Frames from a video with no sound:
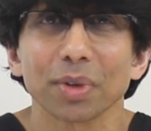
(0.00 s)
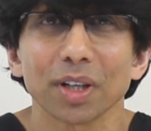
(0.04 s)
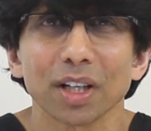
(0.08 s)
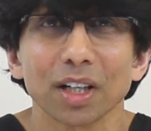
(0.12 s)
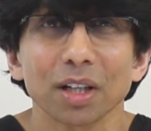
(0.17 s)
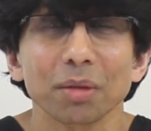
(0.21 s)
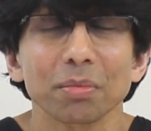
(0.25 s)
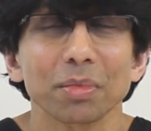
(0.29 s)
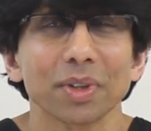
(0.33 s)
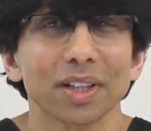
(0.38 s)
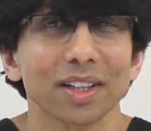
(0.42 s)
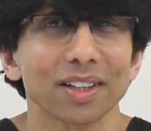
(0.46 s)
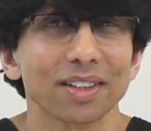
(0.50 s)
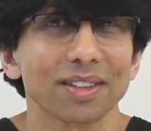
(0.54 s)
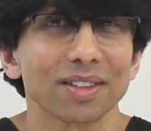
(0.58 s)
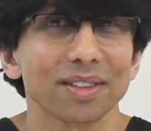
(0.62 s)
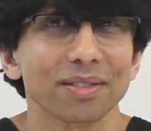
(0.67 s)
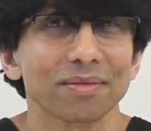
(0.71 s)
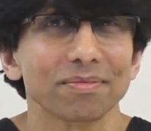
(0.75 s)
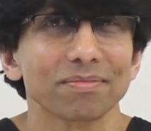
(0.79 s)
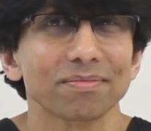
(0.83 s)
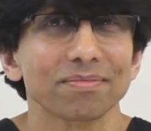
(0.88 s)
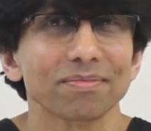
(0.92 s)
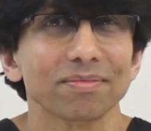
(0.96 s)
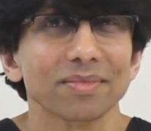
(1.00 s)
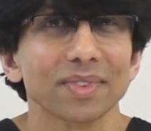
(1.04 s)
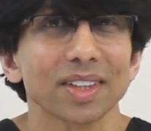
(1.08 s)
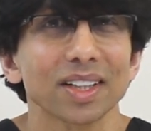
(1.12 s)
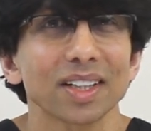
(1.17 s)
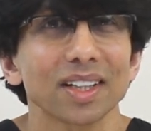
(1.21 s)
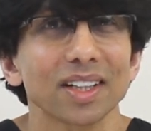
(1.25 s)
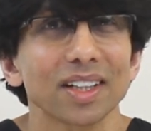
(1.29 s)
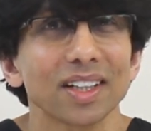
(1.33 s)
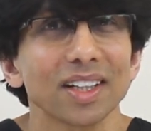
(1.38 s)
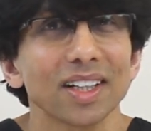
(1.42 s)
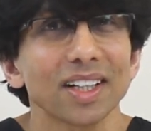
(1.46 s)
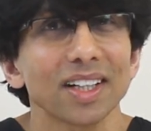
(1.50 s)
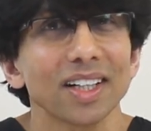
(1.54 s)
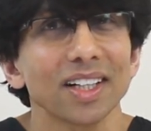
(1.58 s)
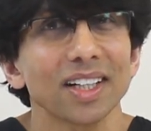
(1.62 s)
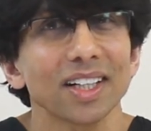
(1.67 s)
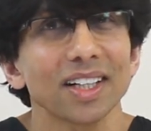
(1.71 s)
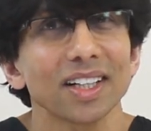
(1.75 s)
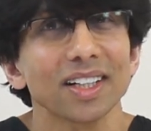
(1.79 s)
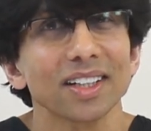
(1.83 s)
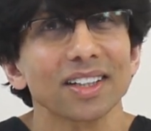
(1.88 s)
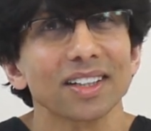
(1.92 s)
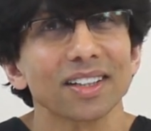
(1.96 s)
permanent
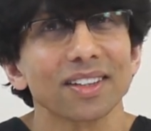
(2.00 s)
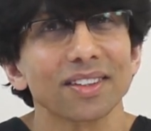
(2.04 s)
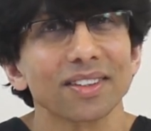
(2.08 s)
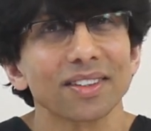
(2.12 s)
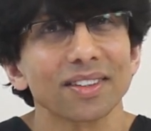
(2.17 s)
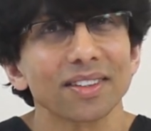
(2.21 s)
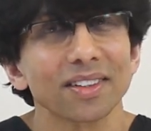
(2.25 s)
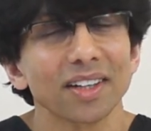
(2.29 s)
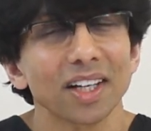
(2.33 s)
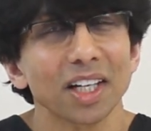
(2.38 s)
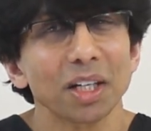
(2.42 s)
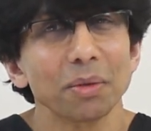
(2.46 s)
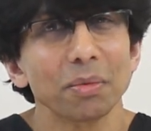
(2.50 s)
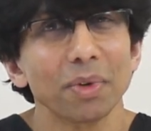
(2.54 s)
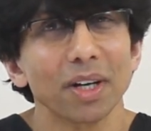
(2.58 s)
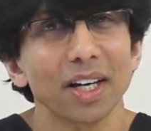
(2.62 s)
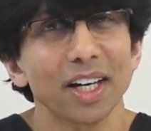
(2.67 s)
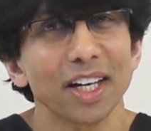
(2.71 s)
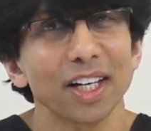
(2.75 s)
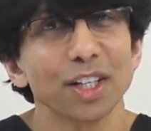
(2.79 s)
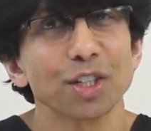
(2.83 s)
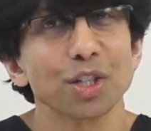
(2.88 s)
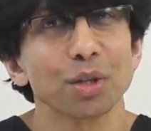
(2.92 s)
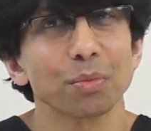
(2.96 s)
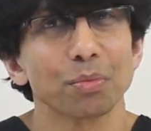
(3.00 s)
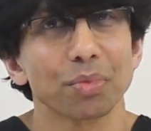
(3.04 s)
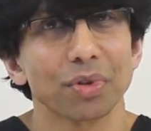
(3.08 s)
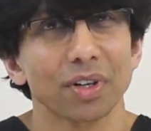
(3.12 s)
the same aging